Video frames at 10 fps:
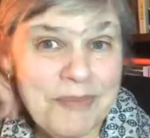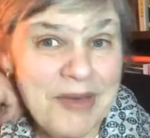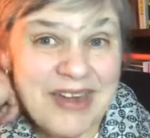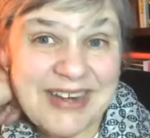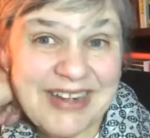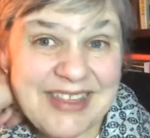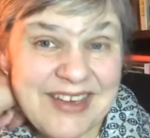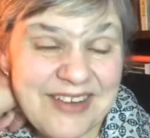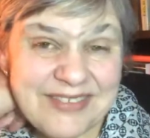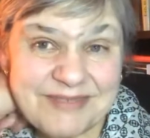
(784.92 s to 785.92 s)
bought any
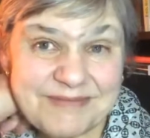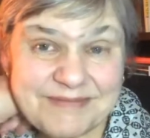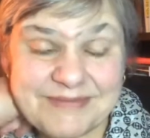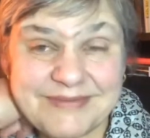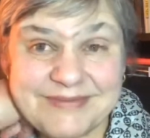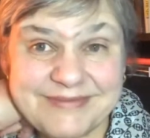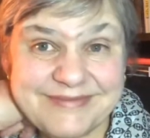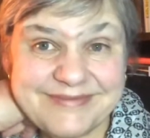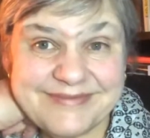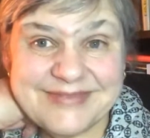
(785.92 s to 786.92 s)
there.
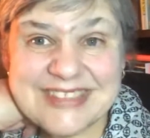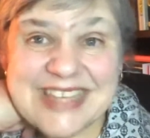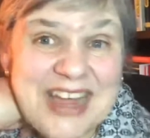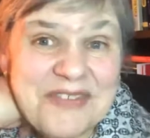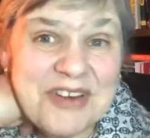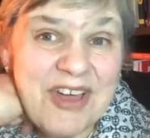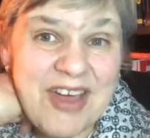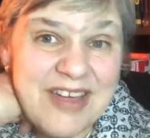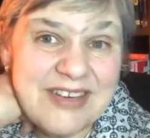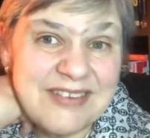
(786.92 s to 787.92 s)
It's kind of an
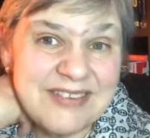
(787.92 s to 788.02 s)
odd,